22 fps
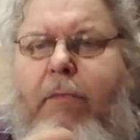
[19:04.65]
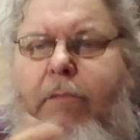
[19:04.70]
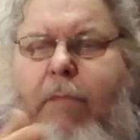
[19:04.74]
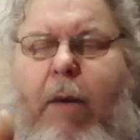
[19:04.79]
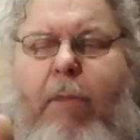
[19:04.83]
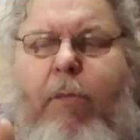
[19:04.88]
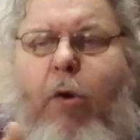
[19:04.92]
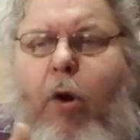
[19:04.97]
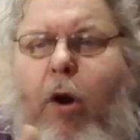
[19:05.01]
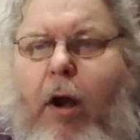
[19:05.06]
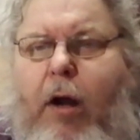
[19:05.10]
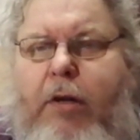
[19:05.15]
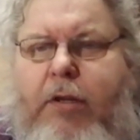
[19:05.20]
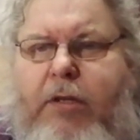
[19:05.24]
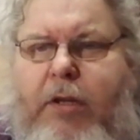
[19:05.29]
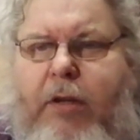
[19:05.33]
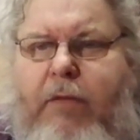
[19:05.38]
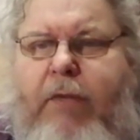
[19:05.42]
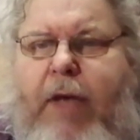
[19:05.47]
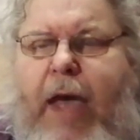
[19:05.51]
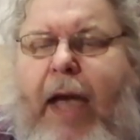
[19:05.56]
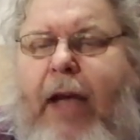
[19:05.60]
memoirs
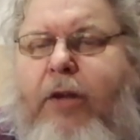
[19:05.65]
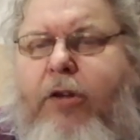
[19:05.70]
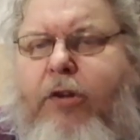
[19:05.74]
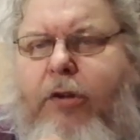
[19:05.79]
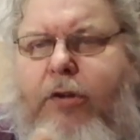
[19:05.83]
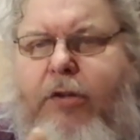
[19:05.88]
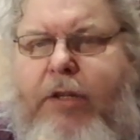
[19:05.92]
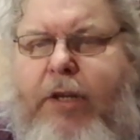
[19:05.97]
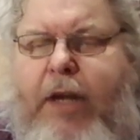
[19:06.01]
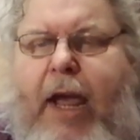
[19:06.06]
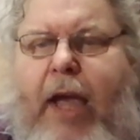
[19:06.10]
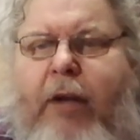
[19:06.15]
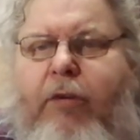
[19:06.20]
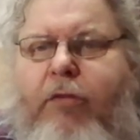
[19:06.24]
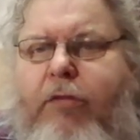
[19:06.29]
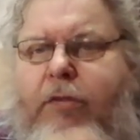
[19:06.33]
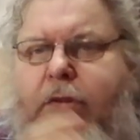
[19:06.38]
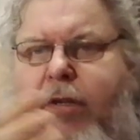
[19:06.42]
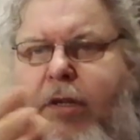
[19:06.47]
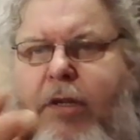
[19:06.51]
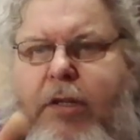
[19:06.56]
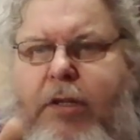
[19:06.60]
of actors and
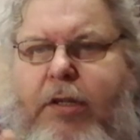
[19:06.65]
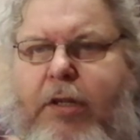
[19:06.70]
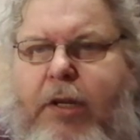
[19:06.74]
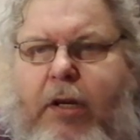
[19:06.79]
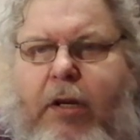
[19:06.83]
actresses,